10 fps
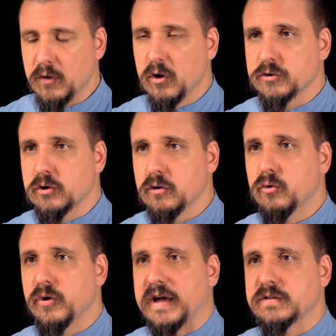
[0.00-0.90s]
Ursula Le
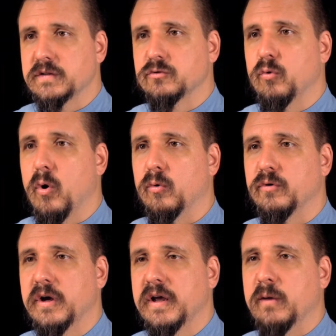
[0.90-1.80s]
Guin has this quote
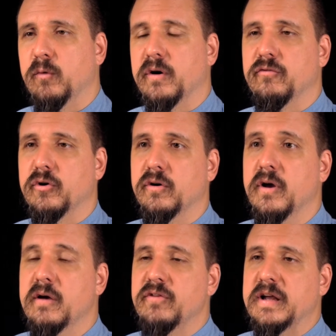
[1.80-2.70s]
in one of her
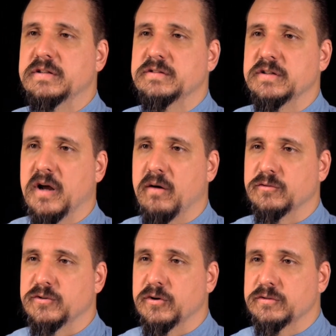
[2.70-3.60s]
fantasy
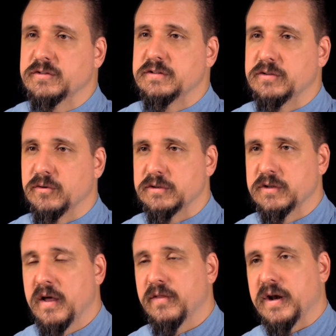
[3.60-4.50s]
novels, the Earthsea series,
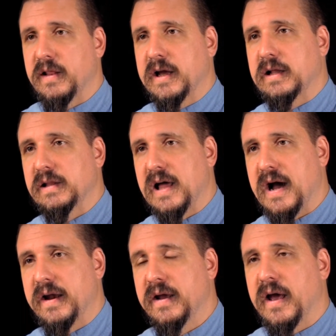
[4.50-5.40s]
that I like a
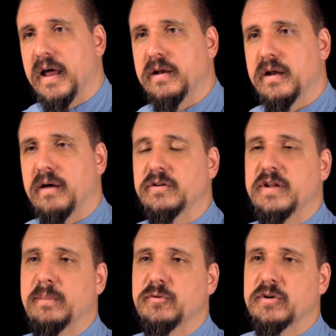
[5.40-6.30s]
lot, and I've
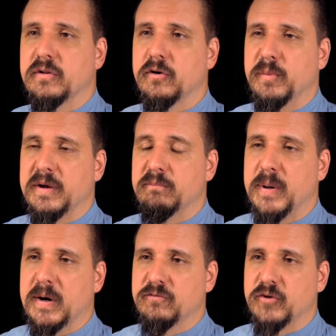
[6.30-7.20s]
adapted it a little bit and
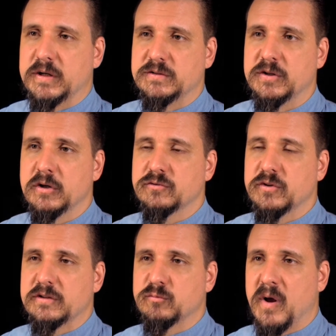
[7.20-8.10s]
paraphrased so that
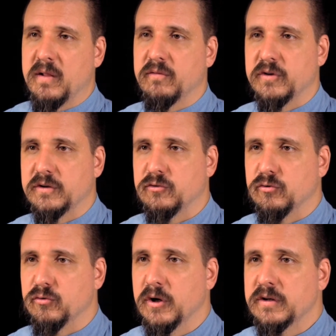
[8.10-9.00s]
it's relevant
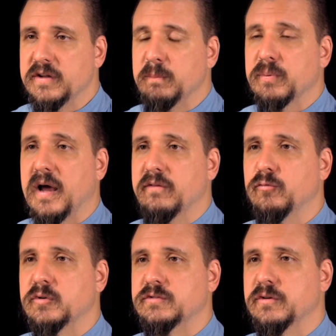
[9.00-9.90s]
to deep life
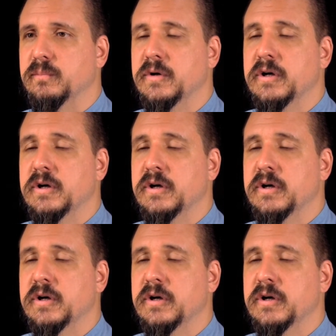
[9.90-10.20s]
wisdom.